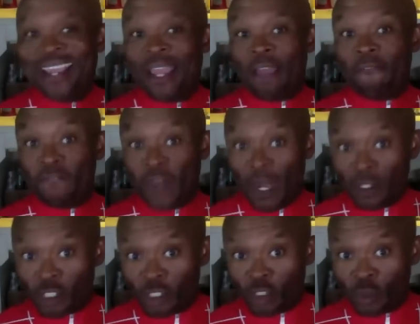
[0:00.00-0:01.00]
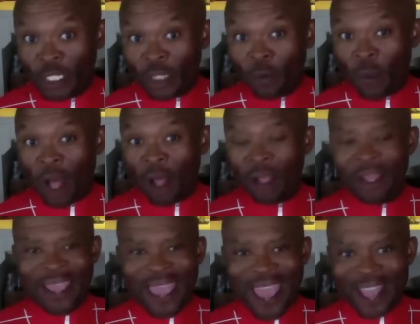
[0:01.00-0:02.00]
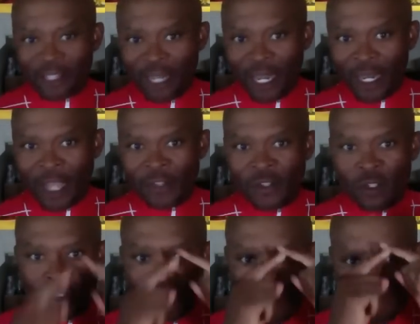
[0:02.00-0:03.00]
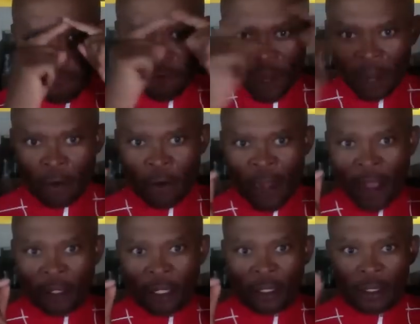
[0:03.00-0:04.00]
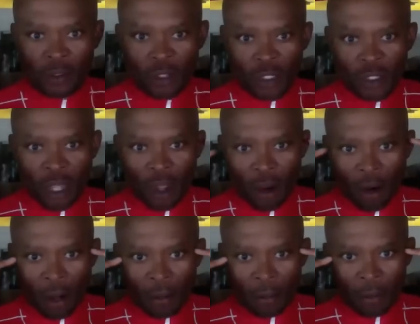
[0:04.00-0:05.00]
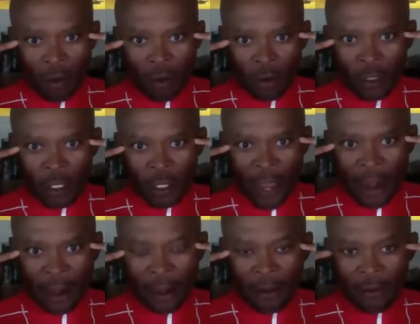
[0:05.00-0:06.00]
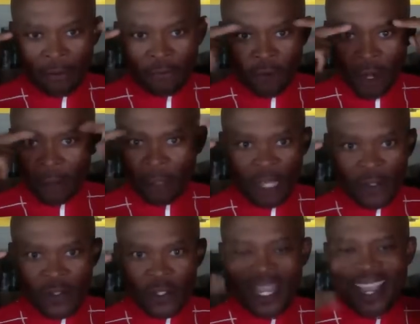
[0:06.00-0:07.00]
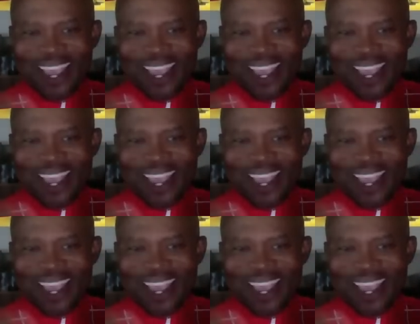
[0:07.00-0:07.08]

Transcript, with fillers: It functions really well. Excellent lenses. No frame around it. Just the arm holding there, frameless.